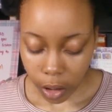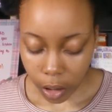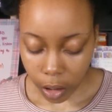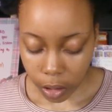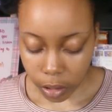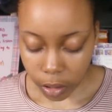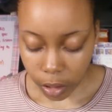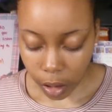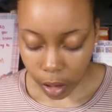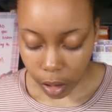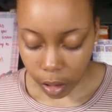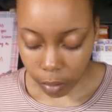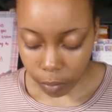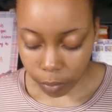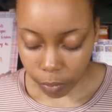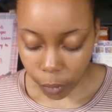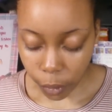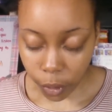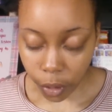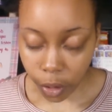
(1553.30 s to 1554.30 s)
and
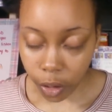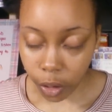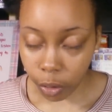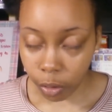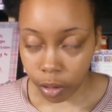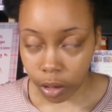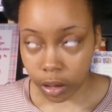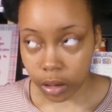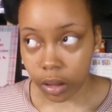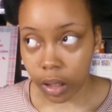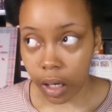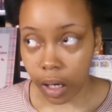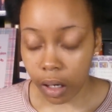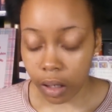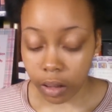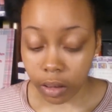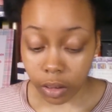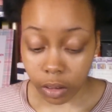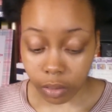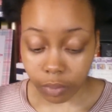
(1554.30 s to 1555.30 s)
um or glory to
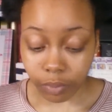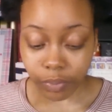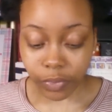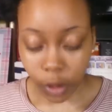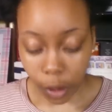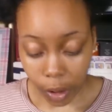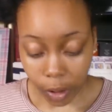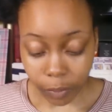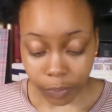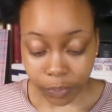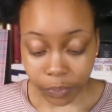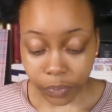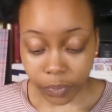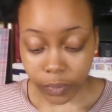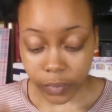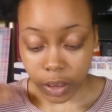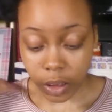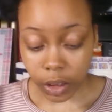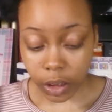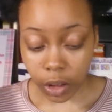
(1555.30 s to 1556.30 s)
sorry,
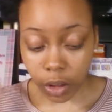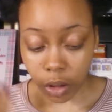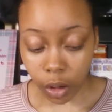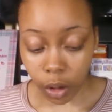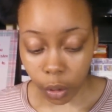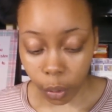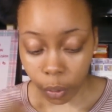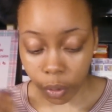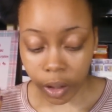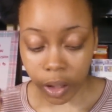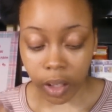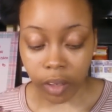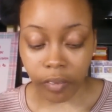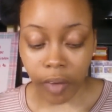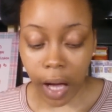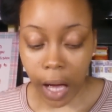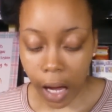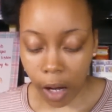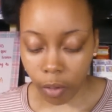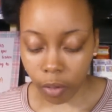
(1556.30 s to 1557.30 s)
to the glory of
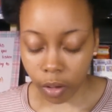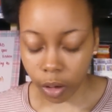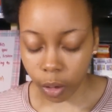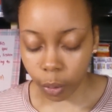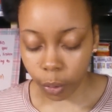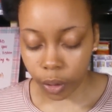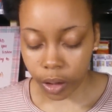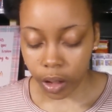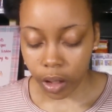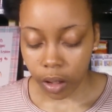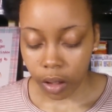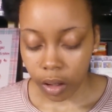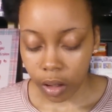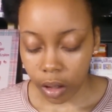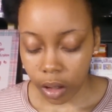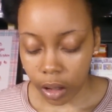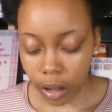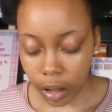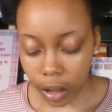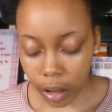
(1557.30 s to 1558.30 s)
our Lord.
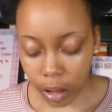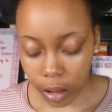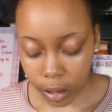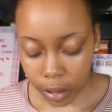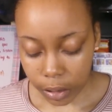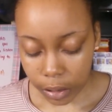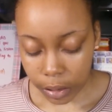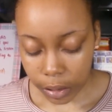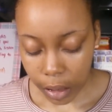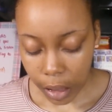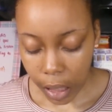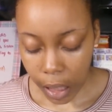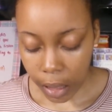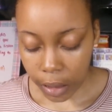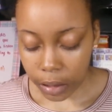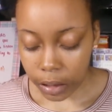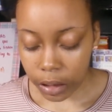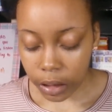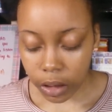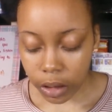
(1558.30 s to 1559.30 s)
And
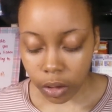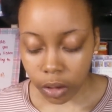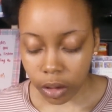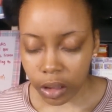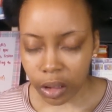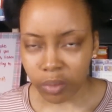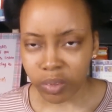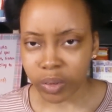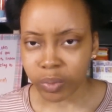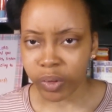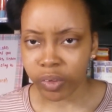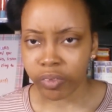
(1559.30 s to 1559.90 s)
I just thought that was